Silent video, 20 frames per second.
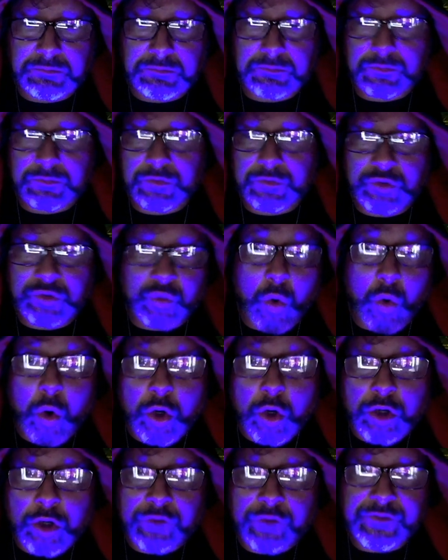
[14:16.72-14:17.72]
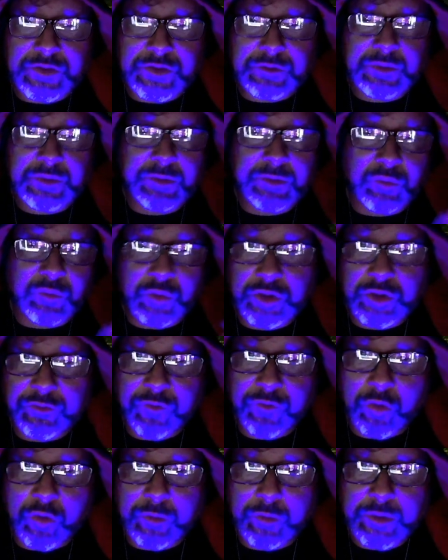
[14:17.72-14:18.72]
dwarves and people with
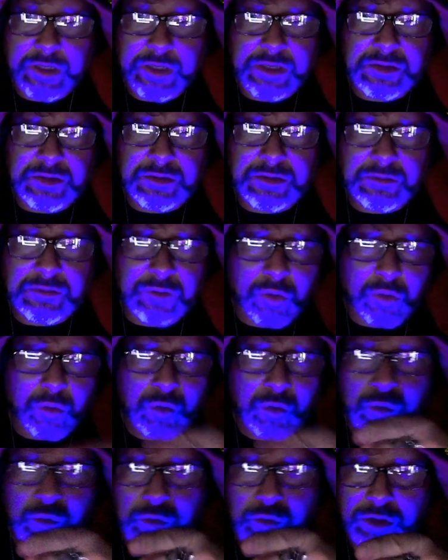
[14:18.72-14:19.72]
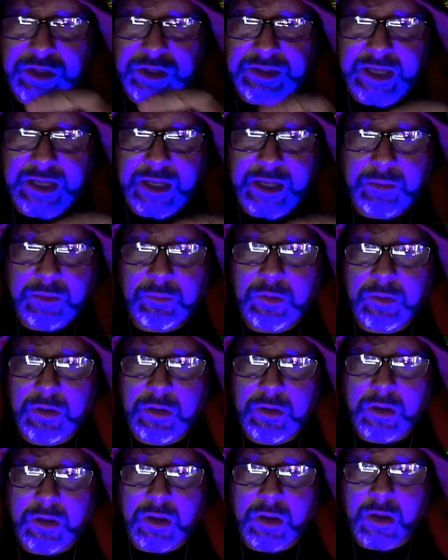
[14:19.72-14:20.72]
deformities and go, "Ooh, look at them."
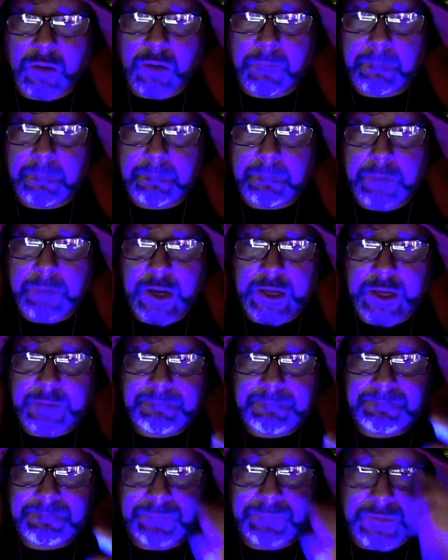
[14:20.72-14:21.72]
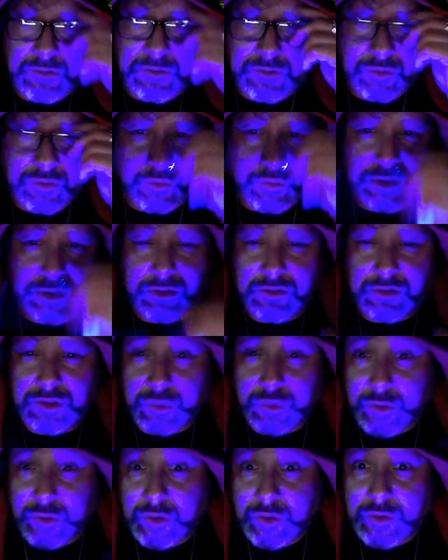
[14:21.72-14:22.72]
But do we
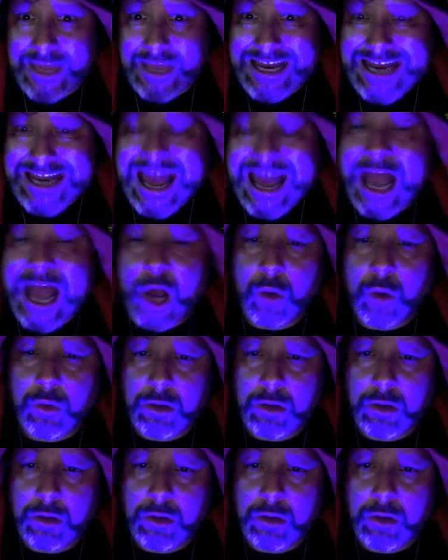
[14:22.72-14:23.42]
do that now?